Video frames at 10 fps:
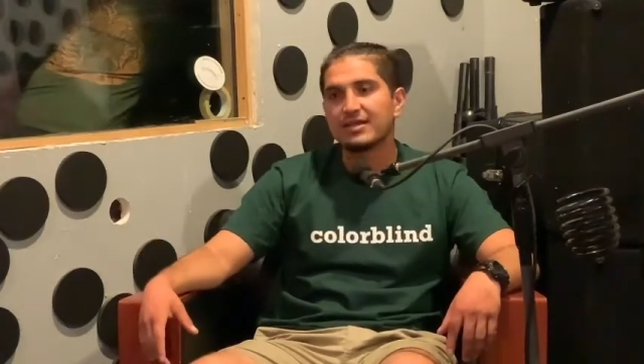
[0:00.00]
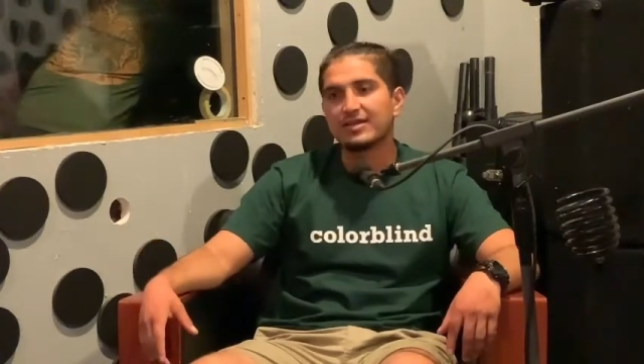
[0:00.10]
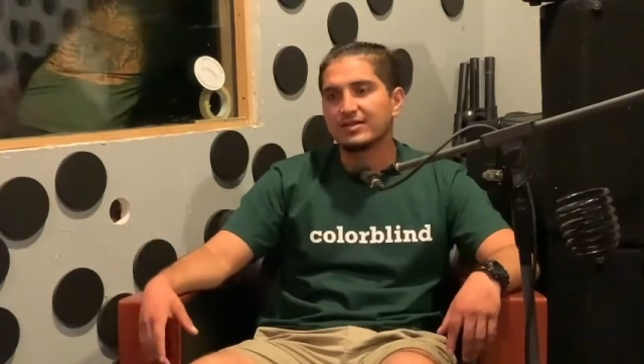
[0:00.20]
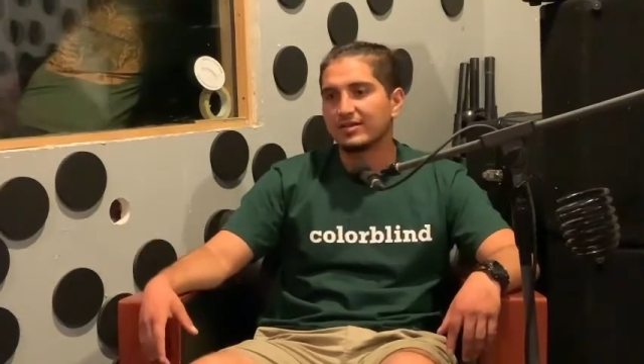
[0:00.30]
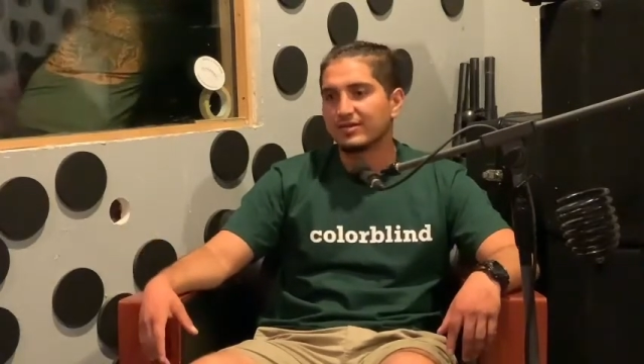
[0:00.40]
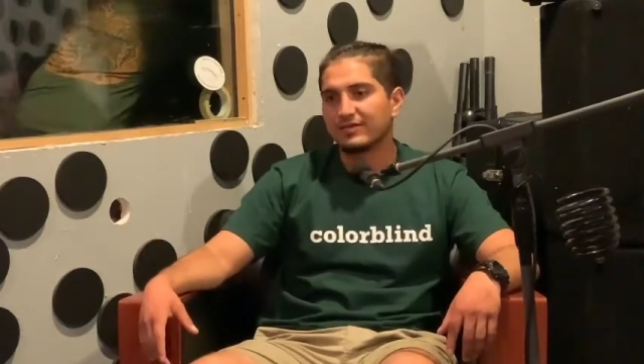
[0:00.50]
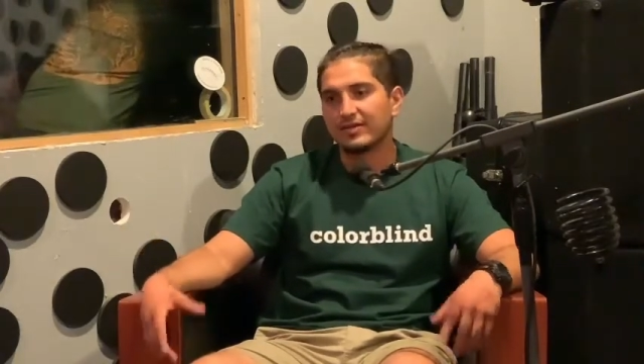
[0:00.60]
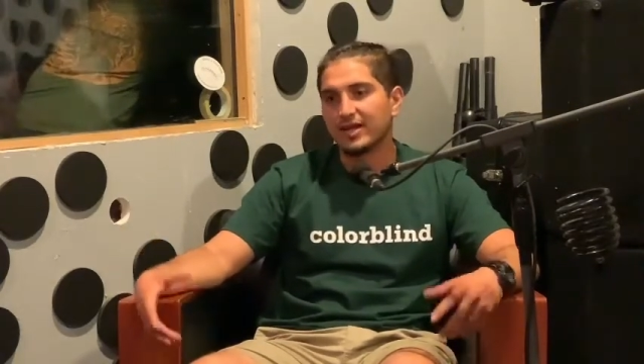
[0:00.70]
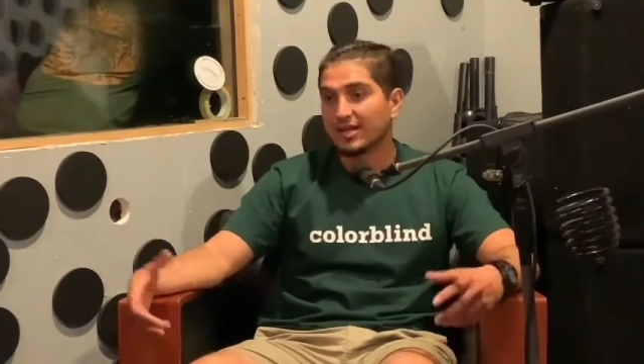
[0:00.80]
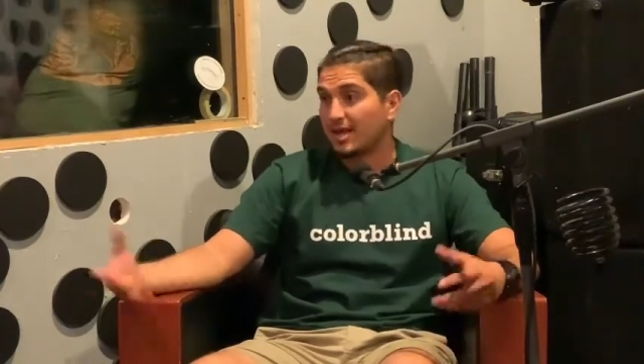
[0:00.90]
If you
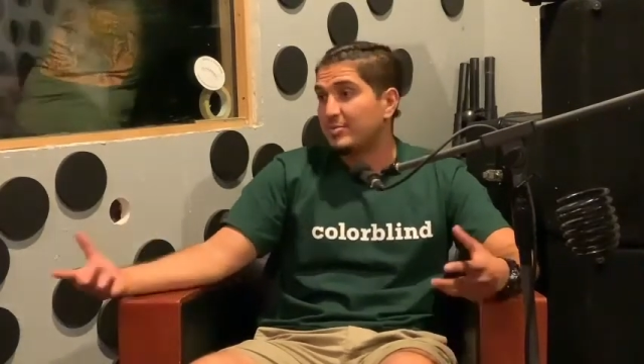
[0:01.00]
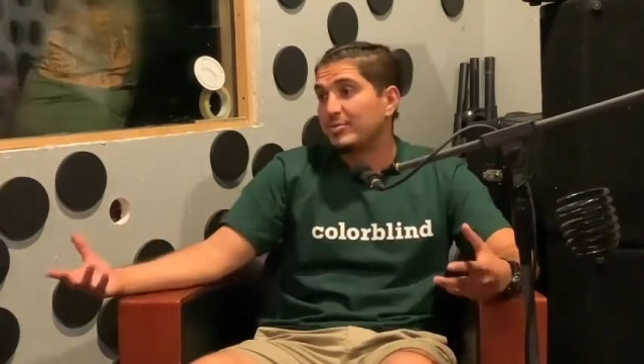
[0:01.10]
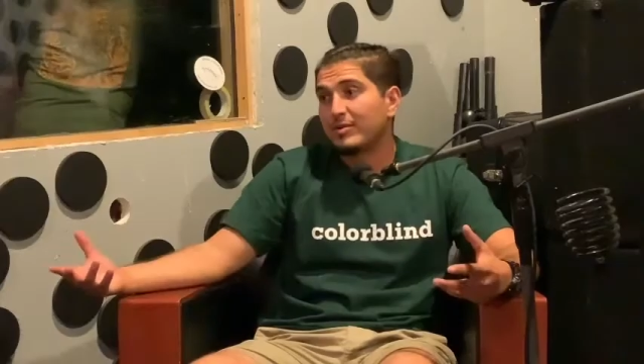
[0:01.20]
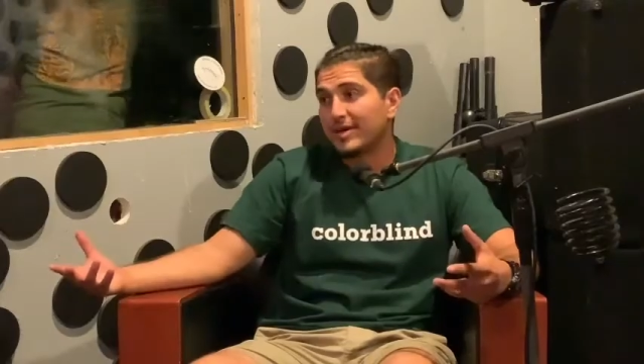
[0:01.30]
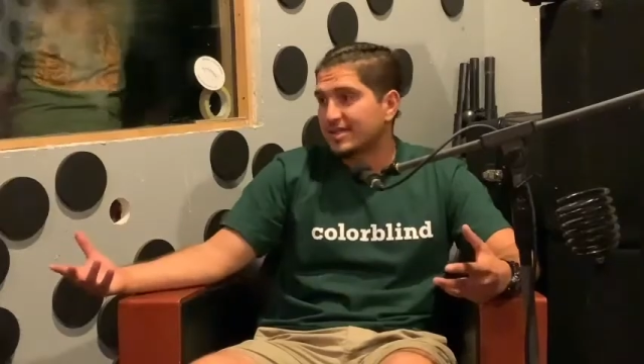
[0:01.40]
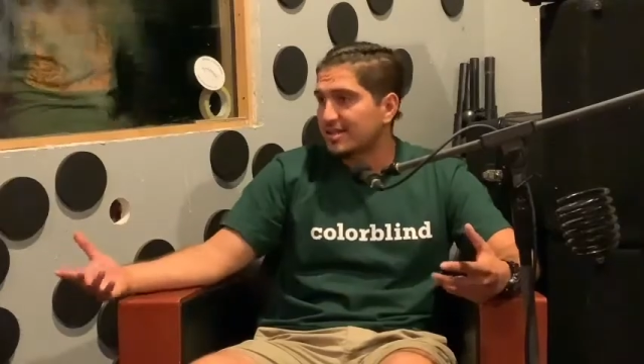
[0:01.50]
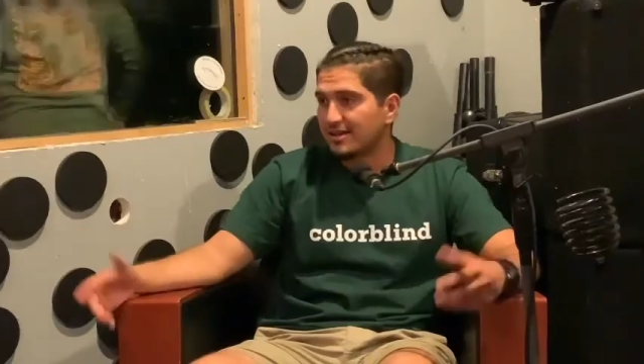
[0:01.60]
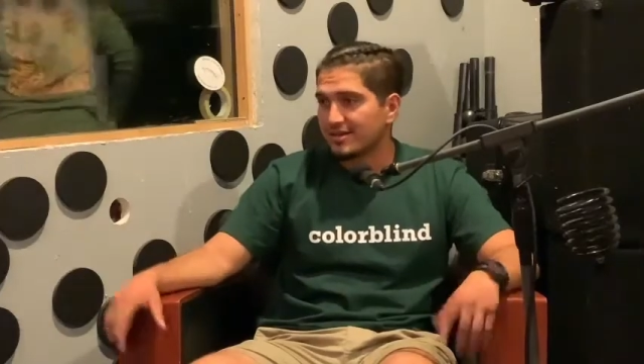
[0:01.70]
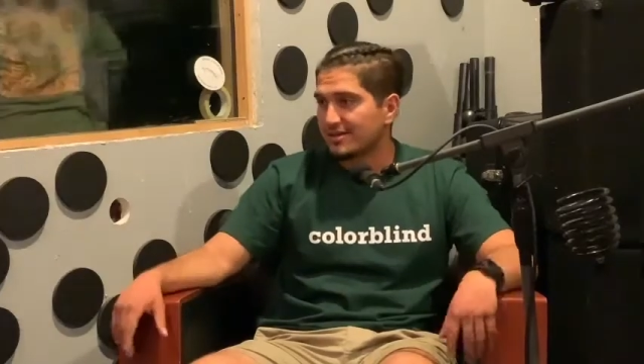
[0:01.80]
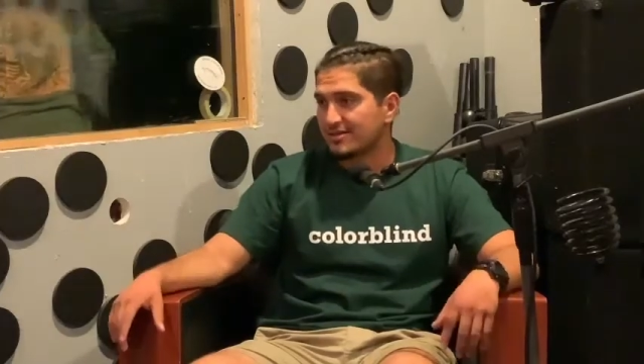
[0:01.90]
got a lot of people are Mexican out
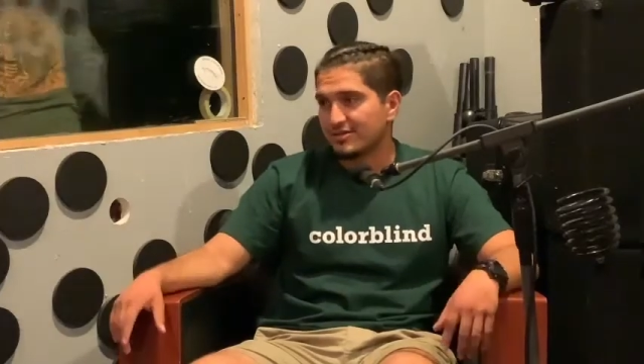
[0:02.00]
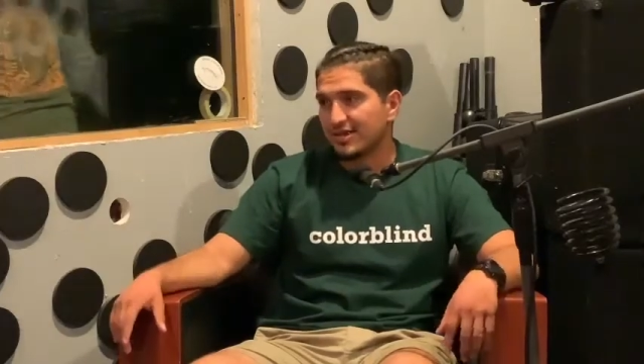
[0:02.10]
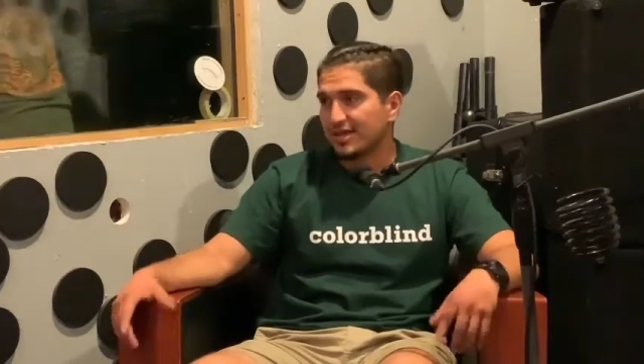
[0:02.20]
here, so you got